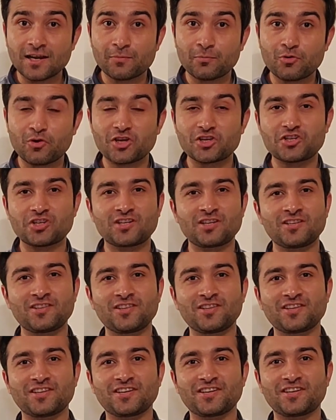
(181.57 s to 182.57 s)
ammunition in
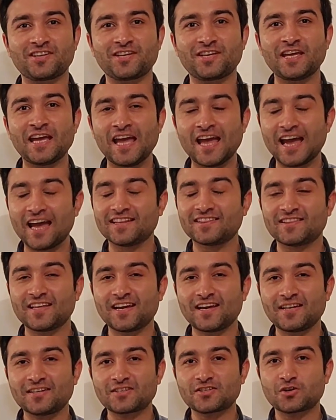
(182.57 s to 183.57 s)
their kitty and
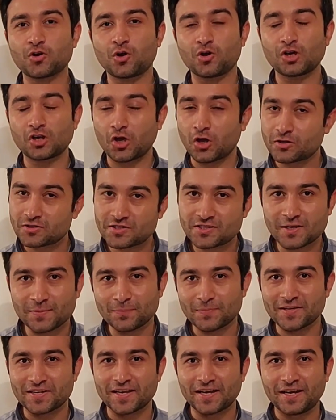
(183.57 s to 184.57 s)
that is called
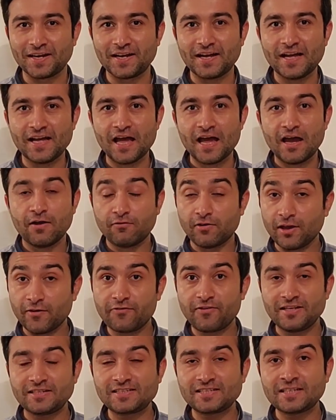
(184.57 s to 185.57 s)
Conceptica. We have
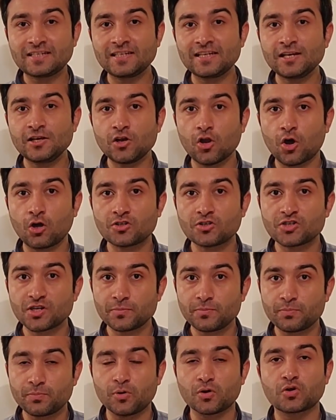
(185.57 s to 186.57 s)
recently launched a
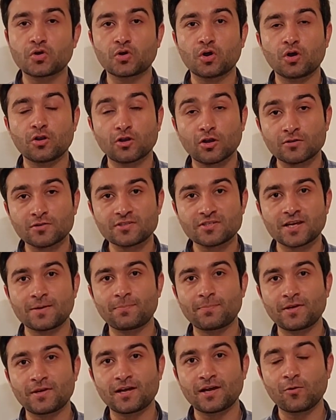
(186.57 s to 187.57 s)
book called
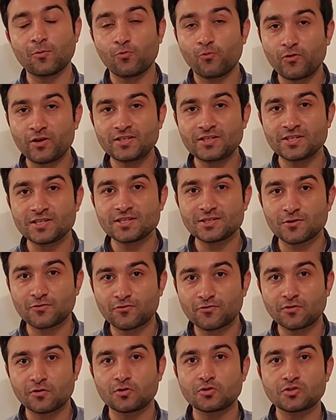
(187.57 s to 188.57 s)
Conceptica which is a
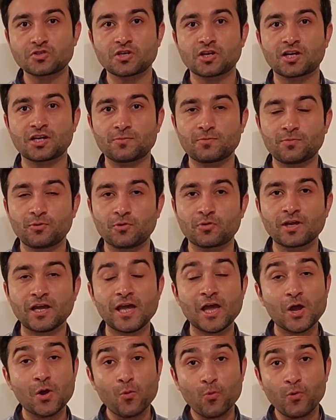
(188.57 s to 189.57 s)
flowchart book
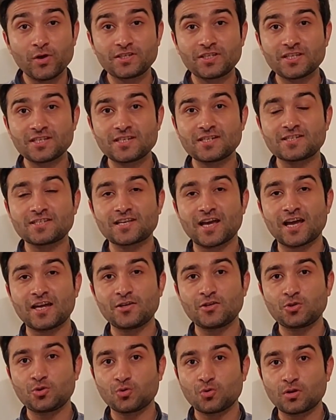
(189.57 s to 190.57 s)
which is
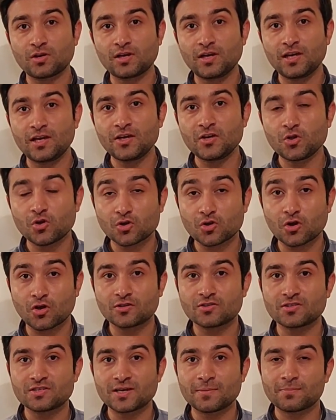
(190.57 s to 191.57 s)
designed to clear your
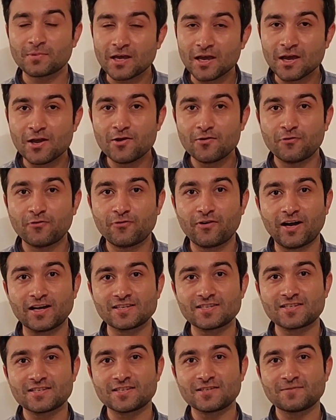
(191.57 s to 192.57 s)
concept
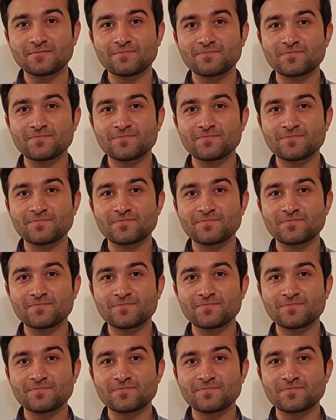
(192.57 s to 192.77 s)
faster.